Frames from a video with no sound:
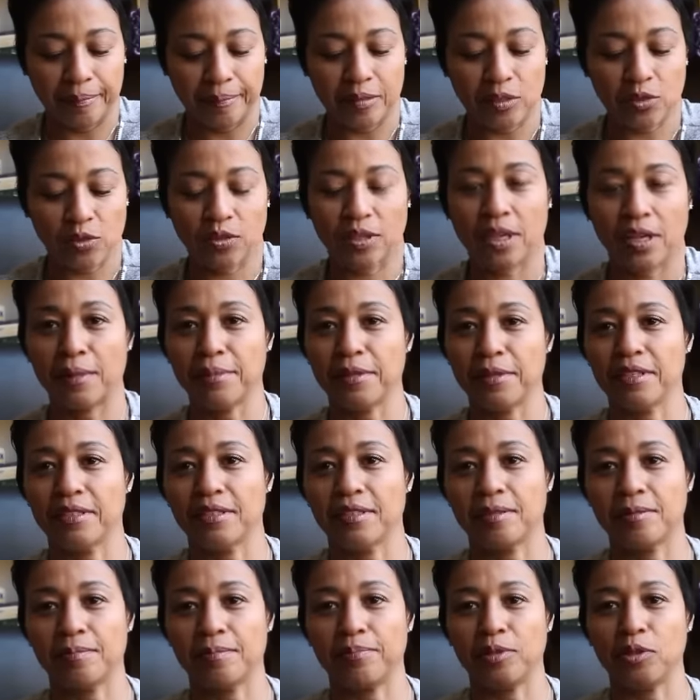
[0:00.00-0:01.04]
so it came in
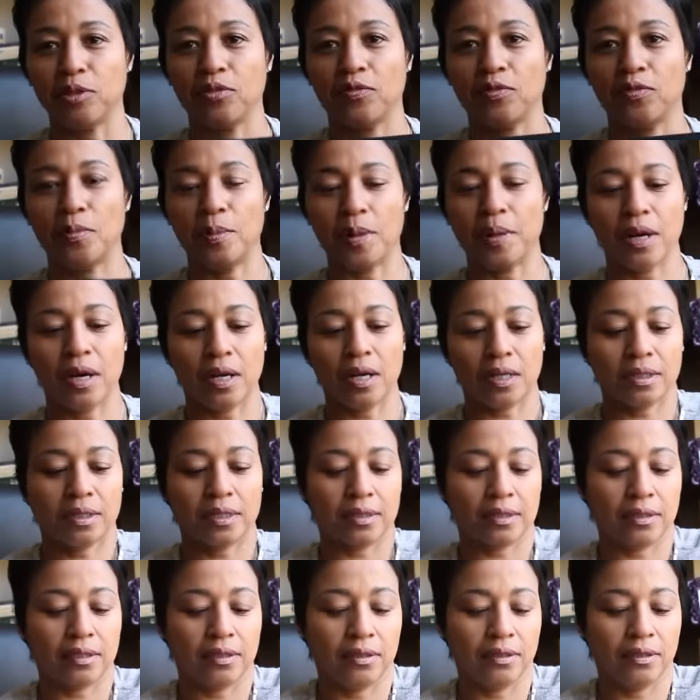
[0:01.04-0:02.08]
this beautiful
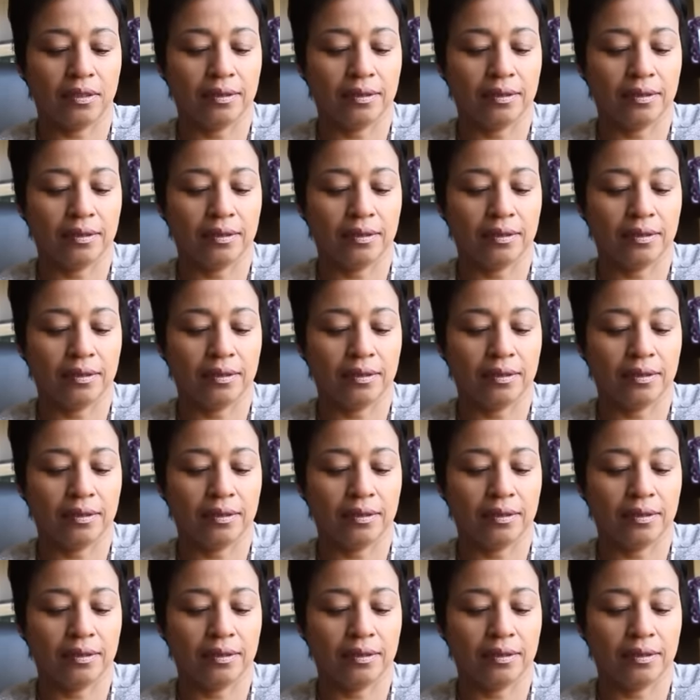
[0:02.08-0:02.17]
box.